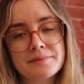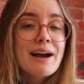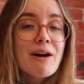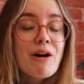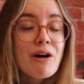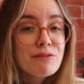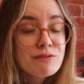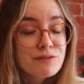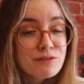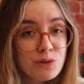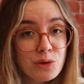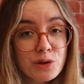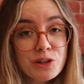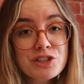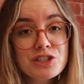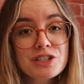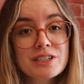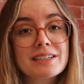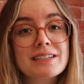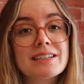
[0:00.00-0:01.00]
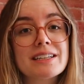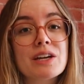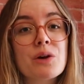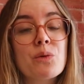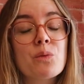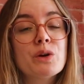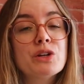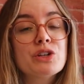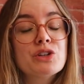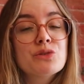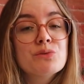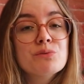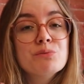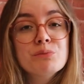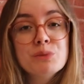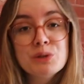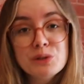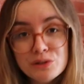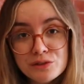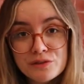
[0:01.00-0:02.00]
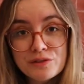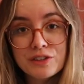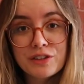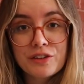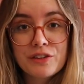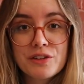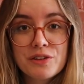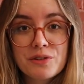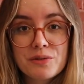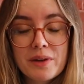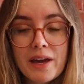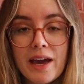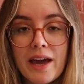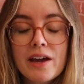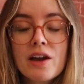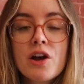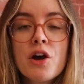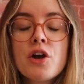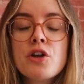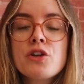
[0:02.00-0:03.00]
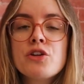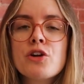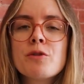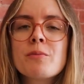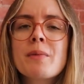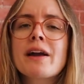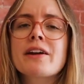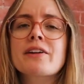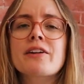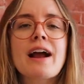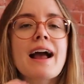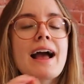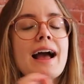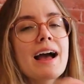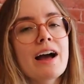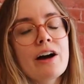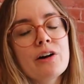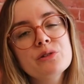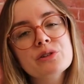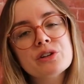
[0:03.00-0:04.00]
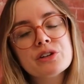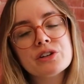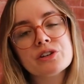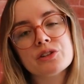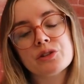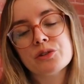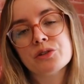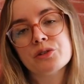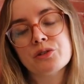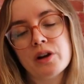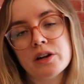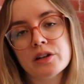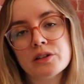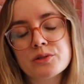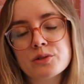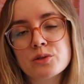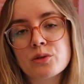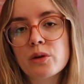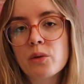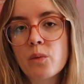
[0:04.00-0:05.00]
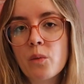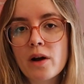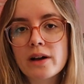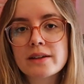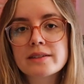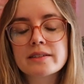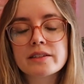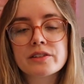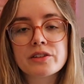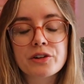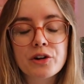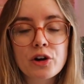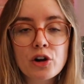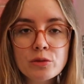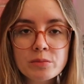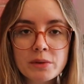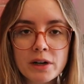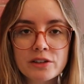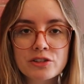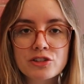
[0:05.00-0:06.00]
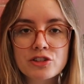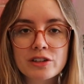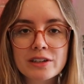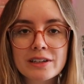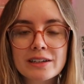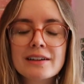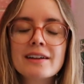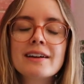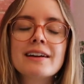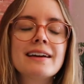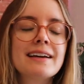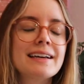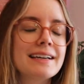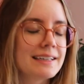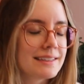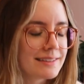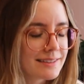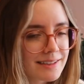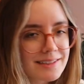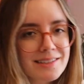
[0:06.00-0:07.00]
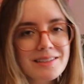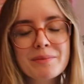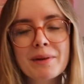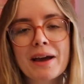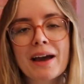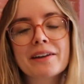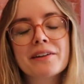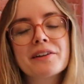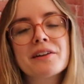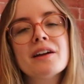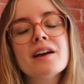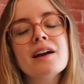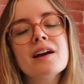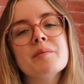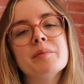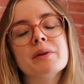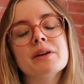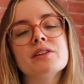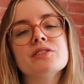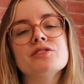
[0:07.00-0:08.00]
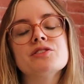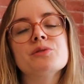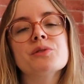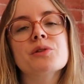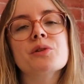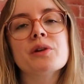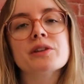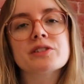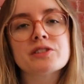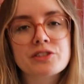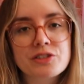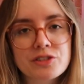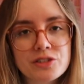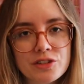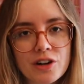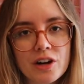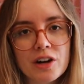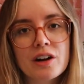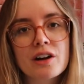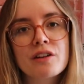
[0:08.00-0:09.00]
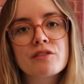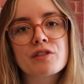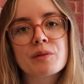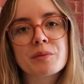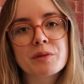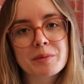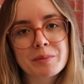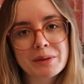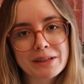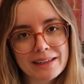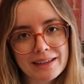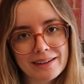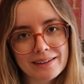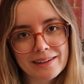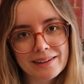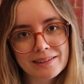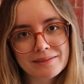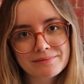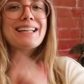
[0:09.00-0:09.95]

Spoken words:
Now, unfortunately, when you move to the UK, no matter how good your credit score was in your home country, it doesn't matter because you are going to start from the beginning.